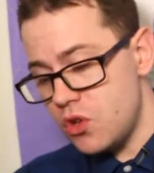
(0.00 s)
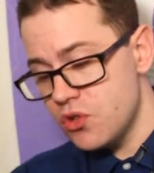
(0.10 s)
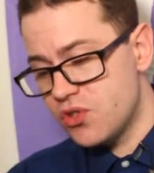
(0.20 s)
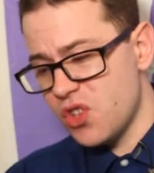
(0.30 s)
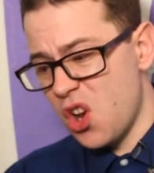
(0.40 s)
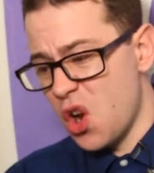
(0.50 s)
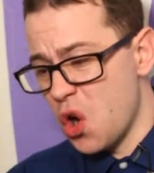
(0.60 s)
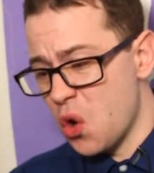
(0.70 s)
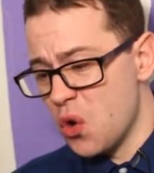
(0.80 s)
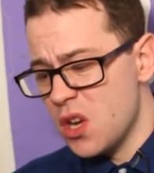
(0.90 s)

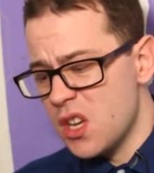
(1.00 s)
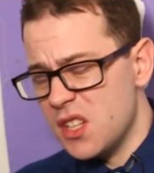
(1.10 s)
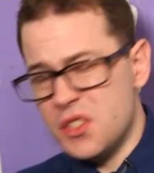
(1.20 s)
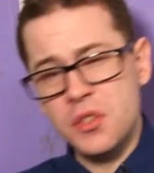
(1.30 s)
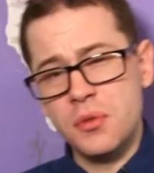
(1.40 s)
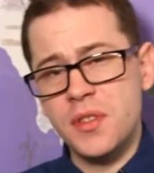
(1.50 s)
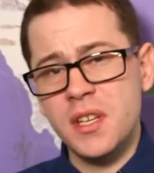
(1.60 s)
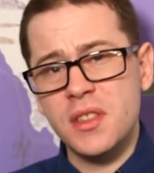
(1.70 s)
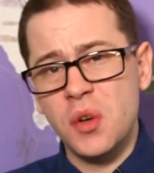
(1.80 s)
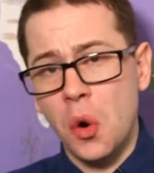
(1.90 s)
So, do you
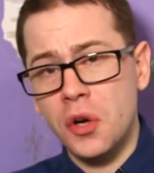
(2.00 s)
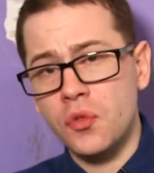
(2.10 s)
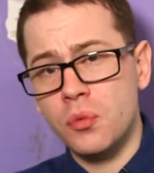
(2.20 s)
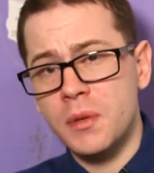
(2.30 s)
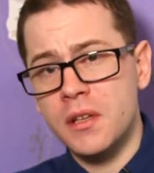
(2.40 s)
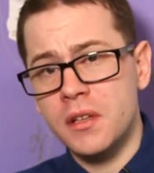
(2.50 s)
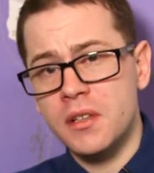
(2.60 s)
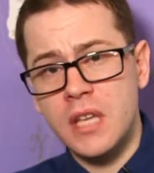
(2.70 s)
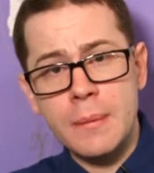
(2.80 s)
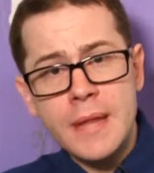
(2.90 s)
think the orcs would be
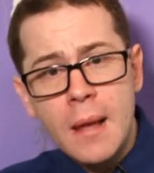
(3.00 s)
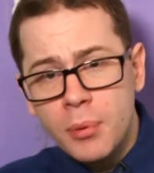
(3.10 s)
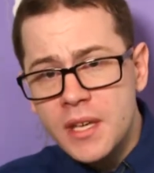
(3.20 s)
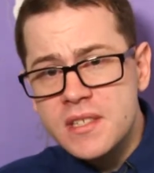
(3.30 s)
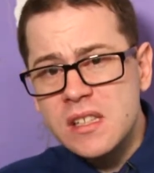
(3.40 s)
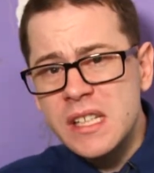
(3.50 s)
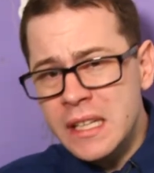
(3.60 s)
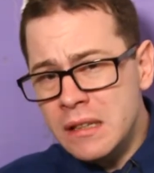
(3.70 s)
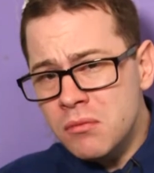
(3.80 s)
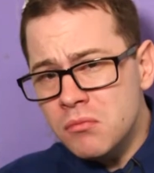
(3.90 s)
keeping that place clean?